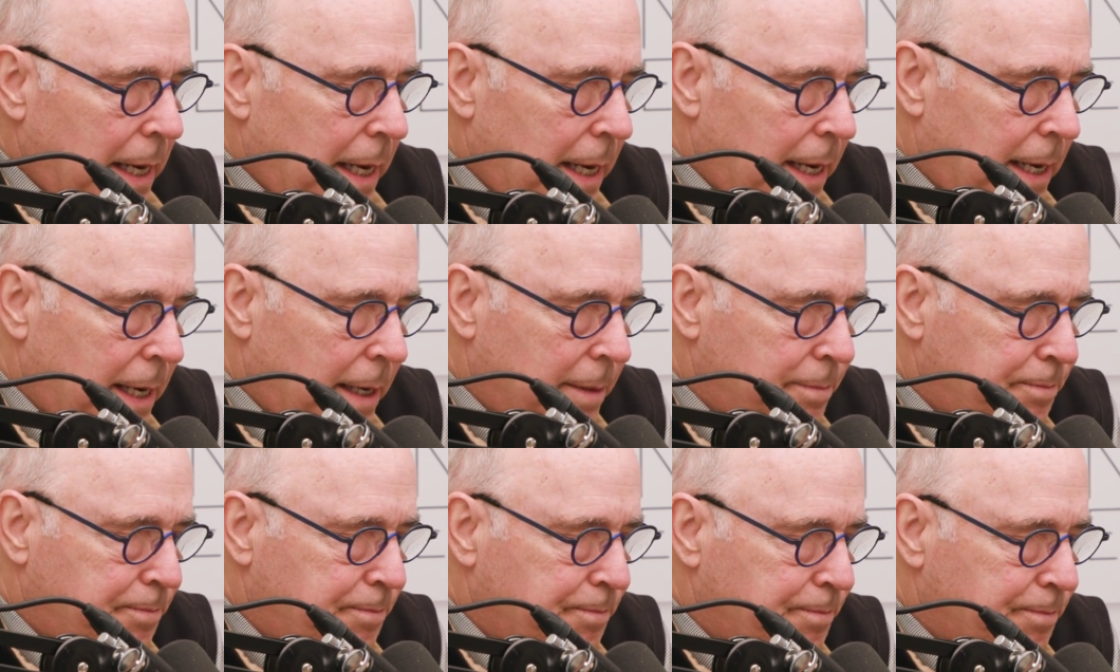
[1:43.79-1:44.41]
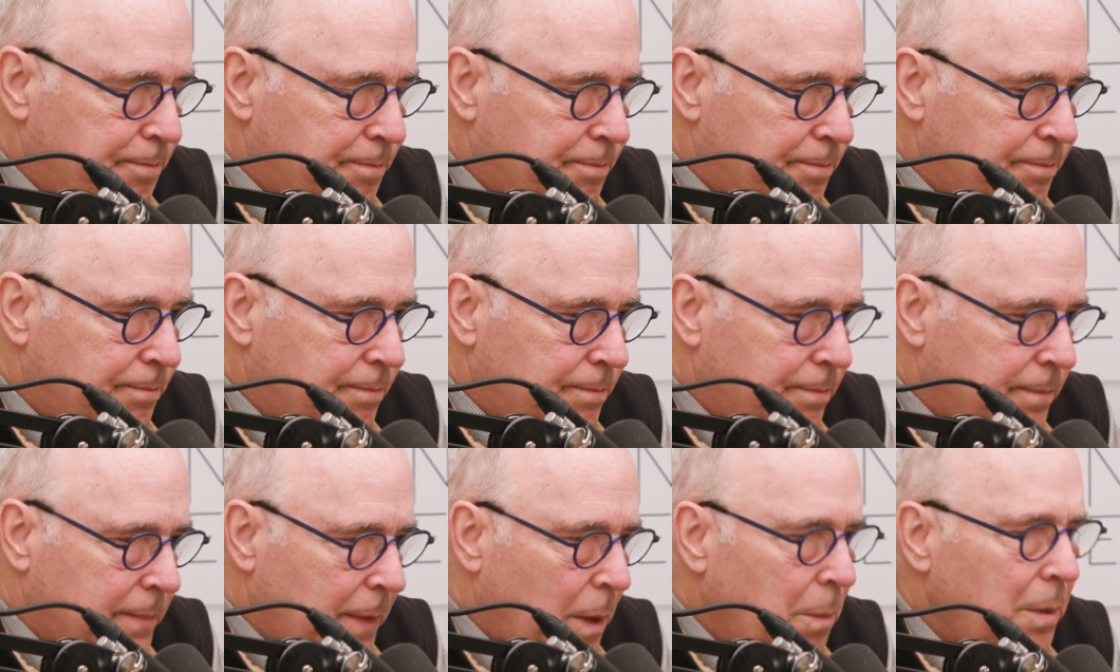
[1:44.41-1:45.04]
I'm
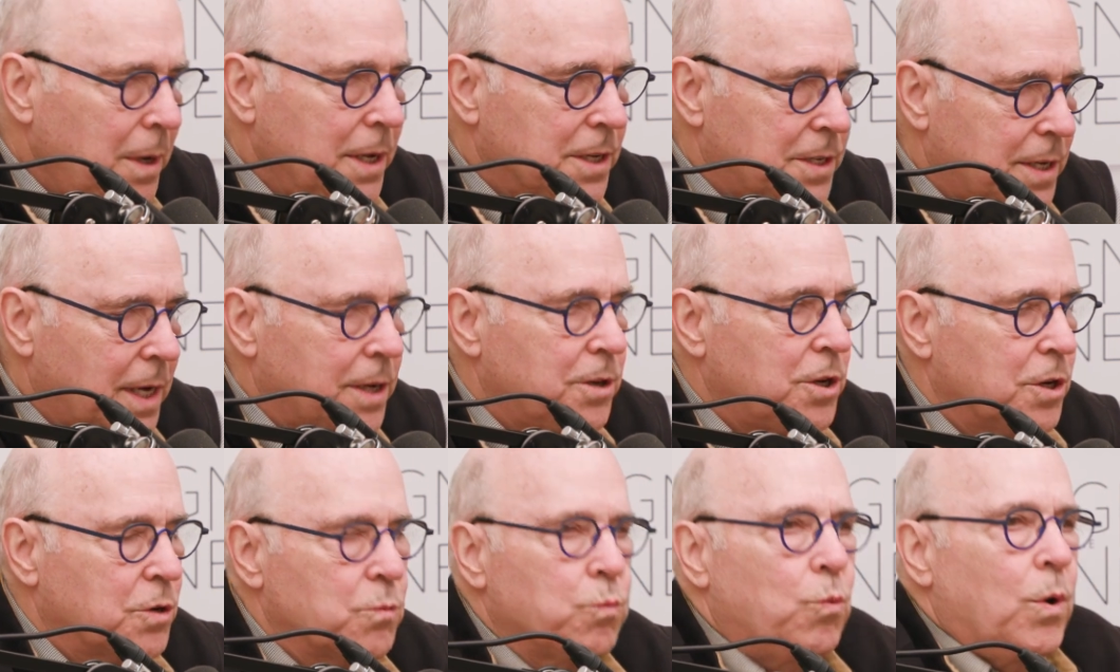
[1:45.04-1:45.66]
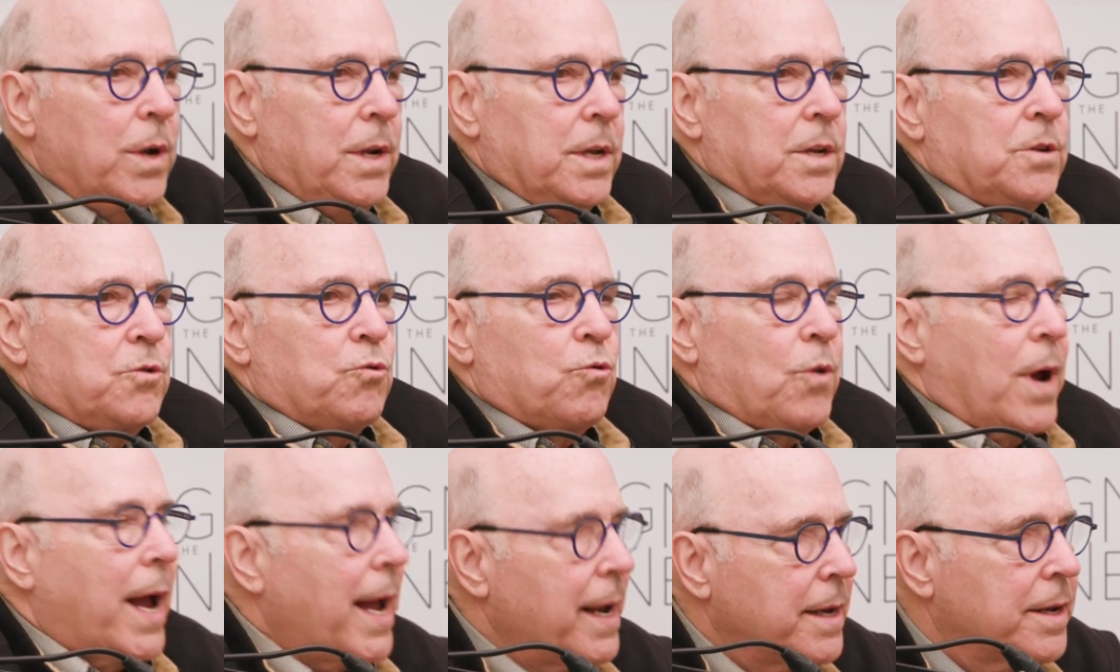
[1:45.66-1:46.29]
going to say just what
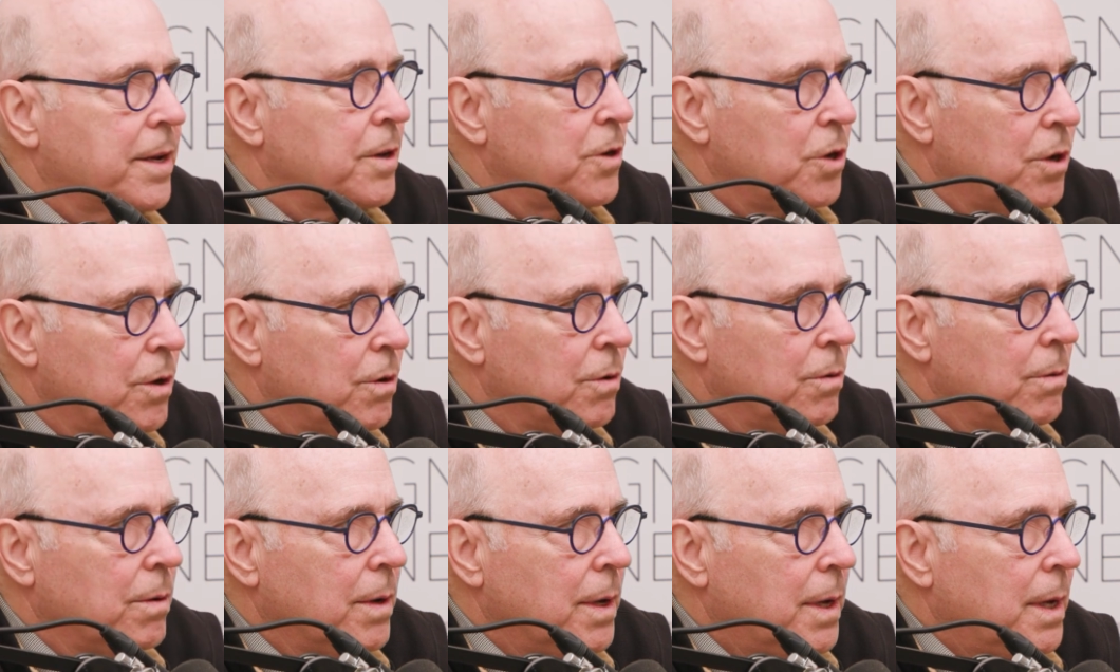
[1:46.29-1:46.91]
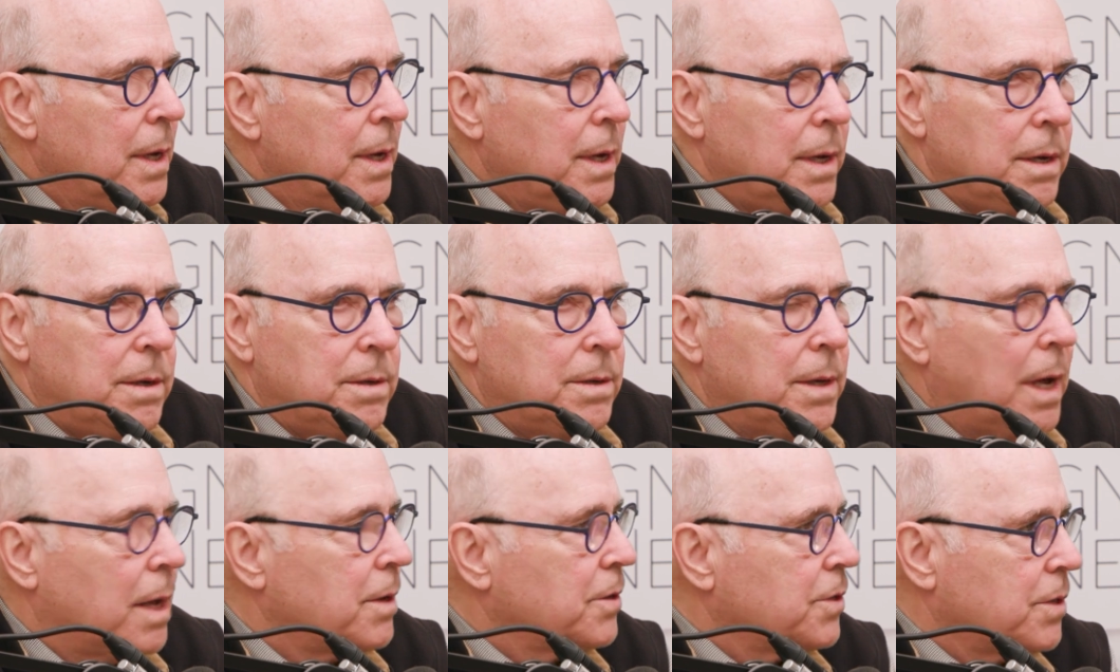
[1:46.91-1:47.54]
attracted you,
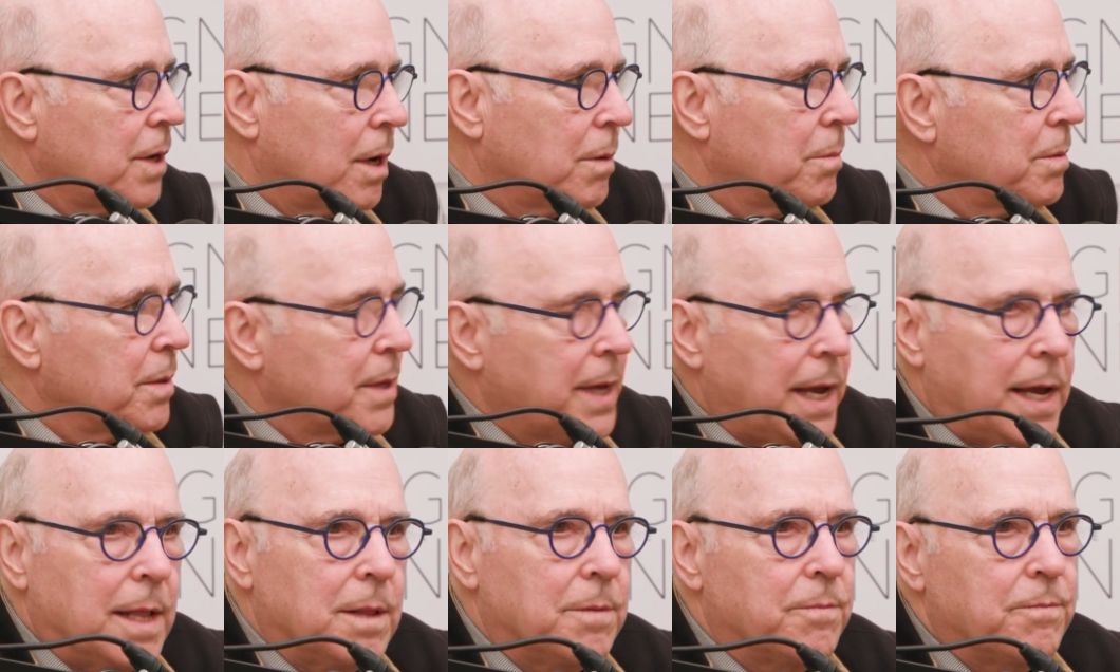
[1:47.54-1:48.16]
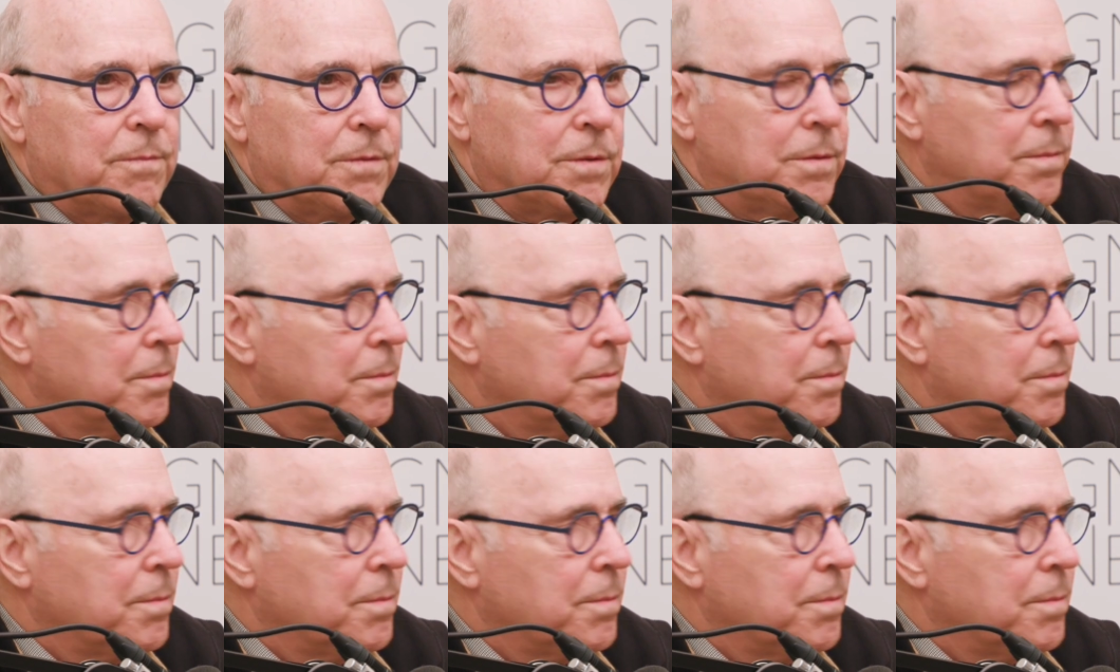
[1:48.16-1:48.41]
I'll start with Caleb,